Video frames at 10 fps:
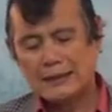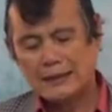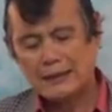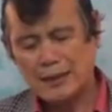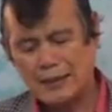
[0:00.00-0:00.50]

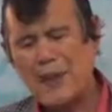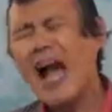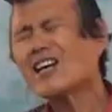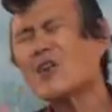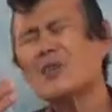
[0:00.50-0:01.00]
the
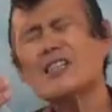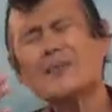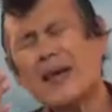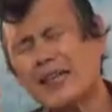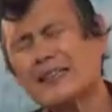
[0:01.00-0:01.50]
remarkable
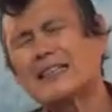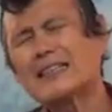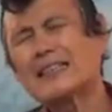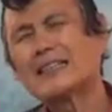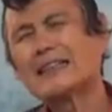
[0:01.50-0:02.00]
event.
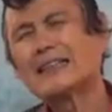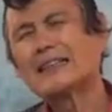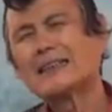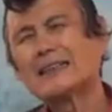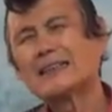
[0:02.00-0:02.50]

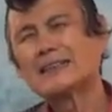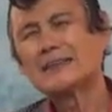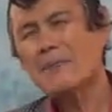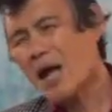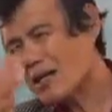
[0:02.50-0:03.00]

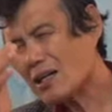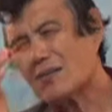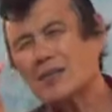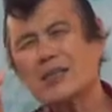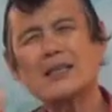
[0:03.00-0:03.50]

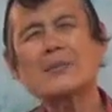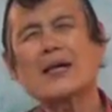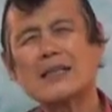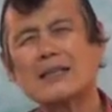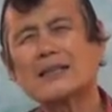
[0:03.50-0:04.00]
Remarkable event